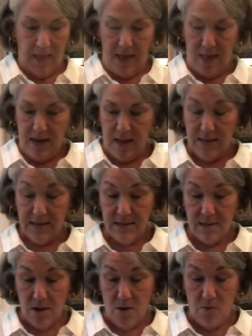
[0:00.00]
And I
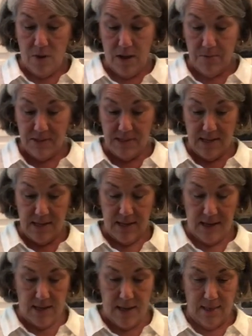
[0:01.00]
didn't know what I was
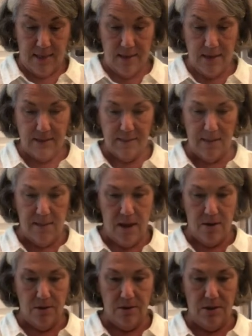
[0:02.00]
eating. I think I said
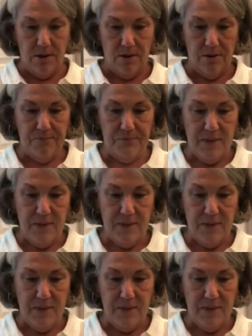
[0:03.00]
that earlier.